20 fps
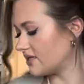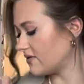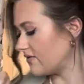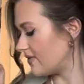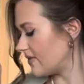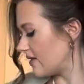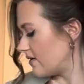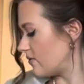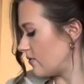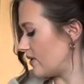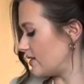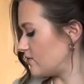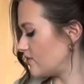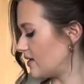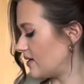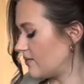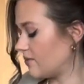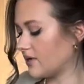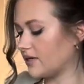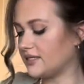I think they're always
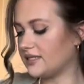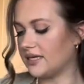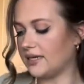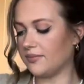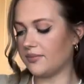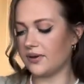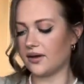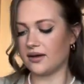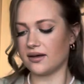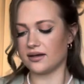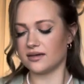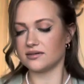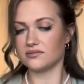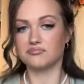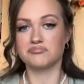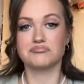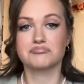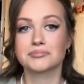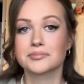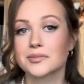really pretty, but
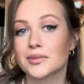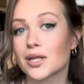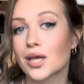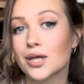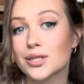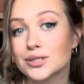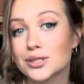I